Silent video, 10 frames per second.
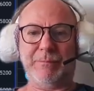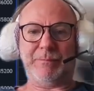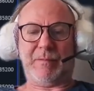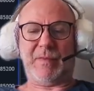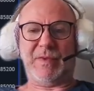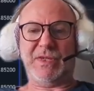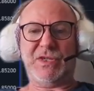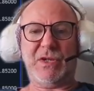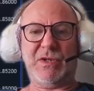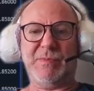This shows
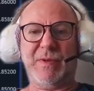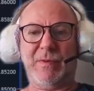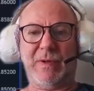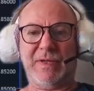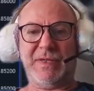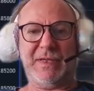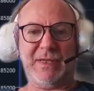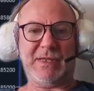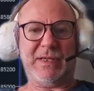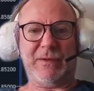me where I think there's
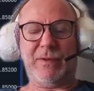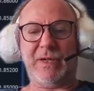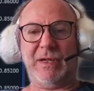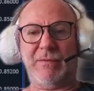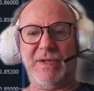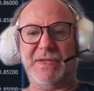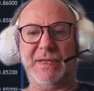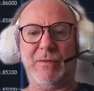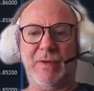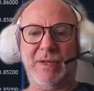liquidity resting and where
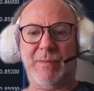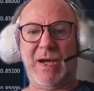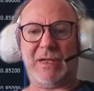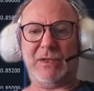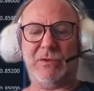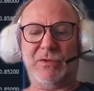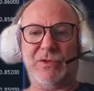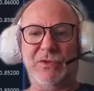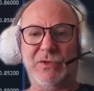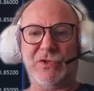the market could
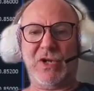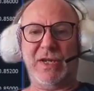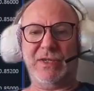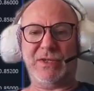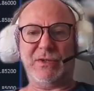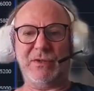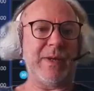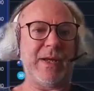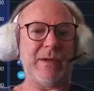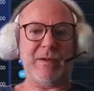trade to.
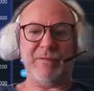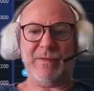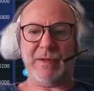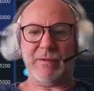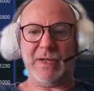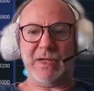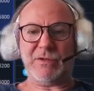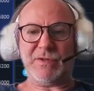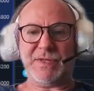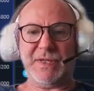I'm very
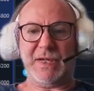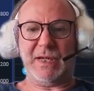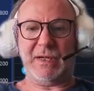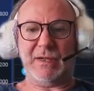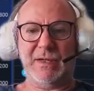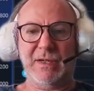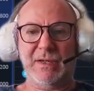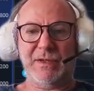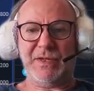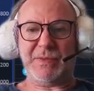interested in
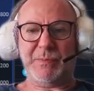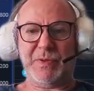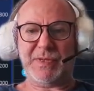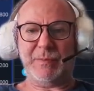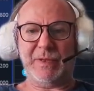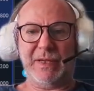this possibly